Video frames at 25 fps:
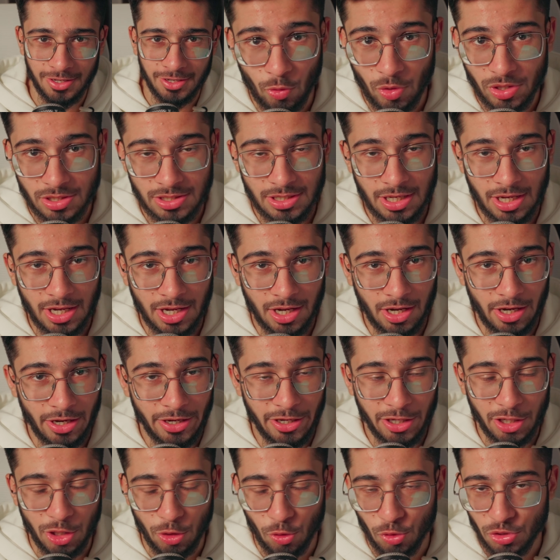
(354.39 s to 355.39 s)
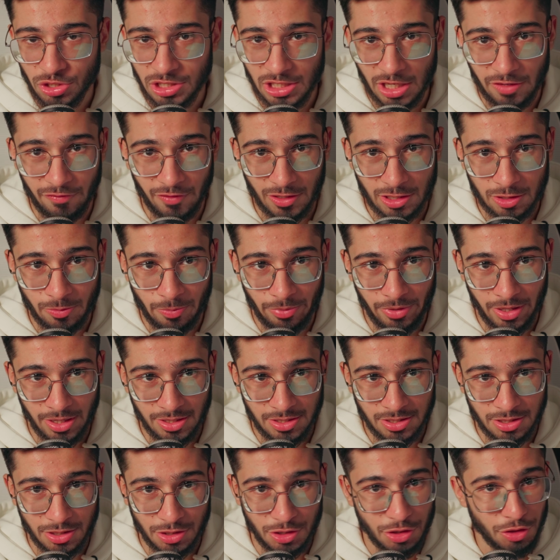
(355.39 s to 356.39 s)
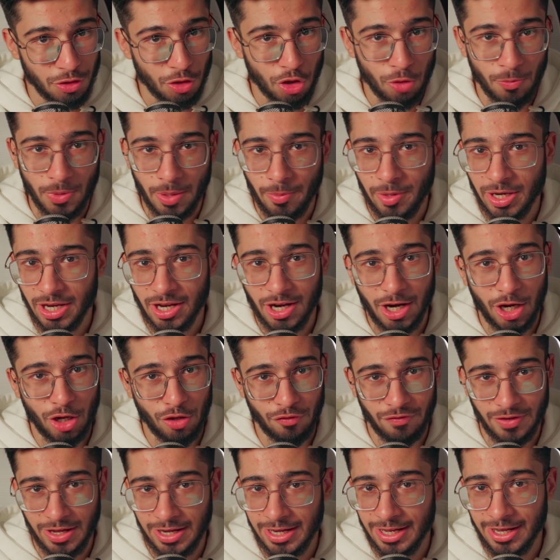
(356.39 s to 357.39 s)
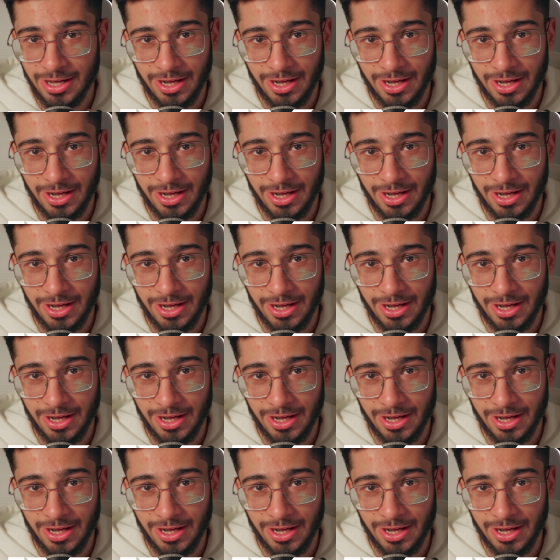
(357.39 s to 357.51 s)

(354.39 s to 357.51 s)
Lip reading: No SD card, no CF Express, no memory card of any